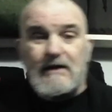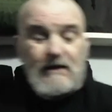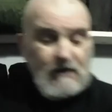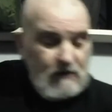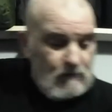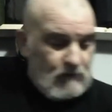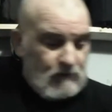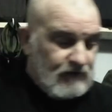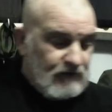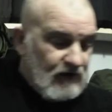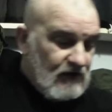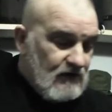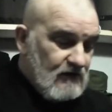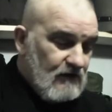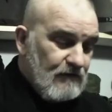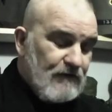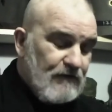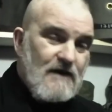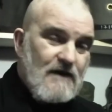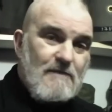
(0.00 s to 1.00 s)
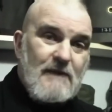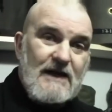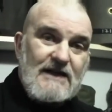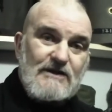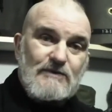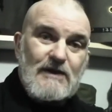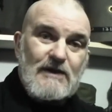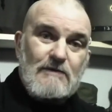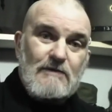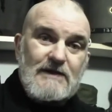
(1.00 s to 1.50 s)
we've done the 3 minutes
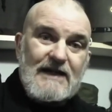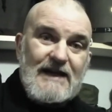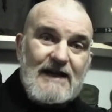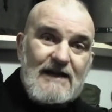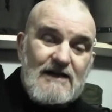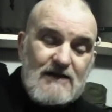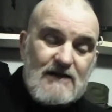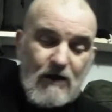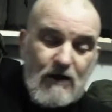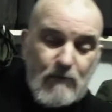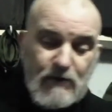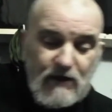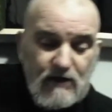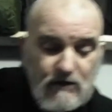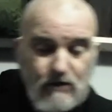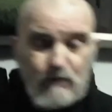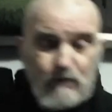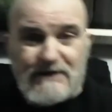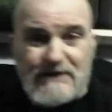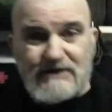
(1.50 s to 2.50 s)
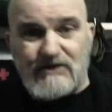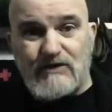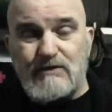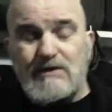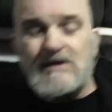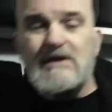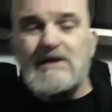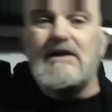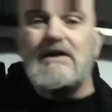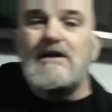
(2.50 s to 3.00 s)
without air. Now we're going to go into
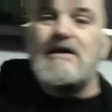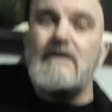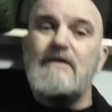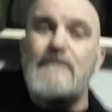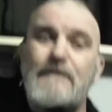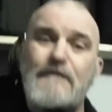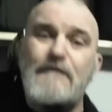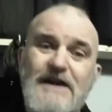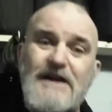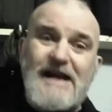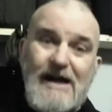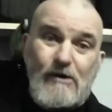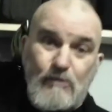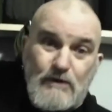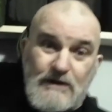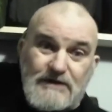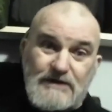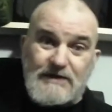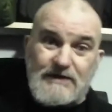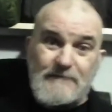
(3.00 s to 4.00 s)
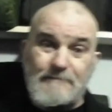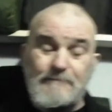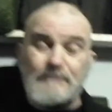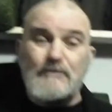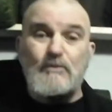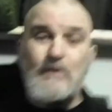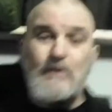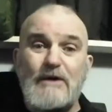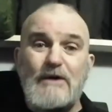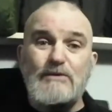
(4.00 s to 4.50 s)
the 3 hours
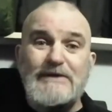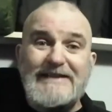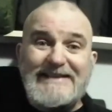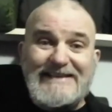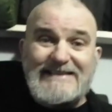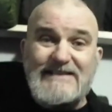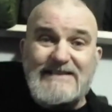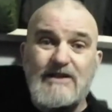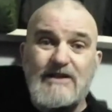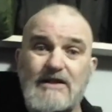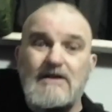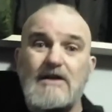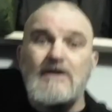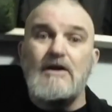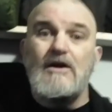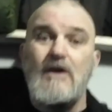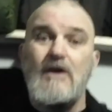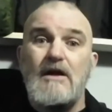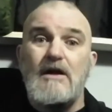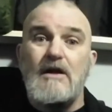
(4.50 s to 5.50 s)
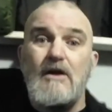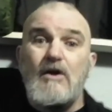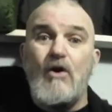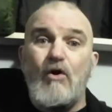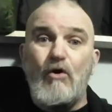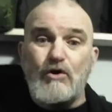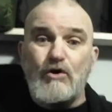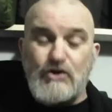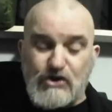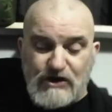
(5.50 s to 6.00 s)
without heat
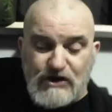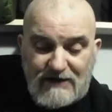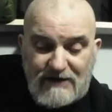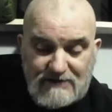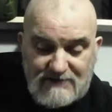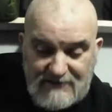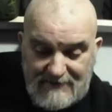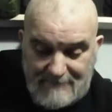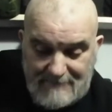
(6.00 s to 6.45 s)
or shelter.